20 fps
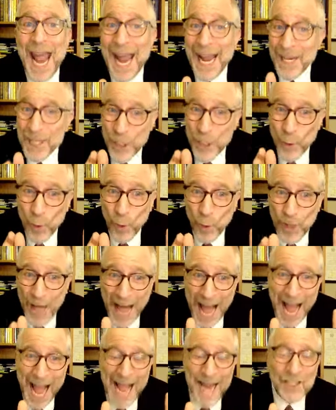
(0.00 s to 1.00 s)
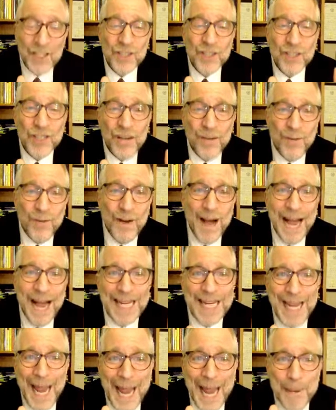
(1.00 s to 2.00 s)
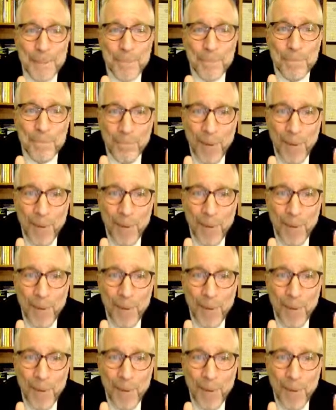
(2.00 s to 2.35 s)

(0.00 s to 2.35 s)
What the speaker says: And you will actually find a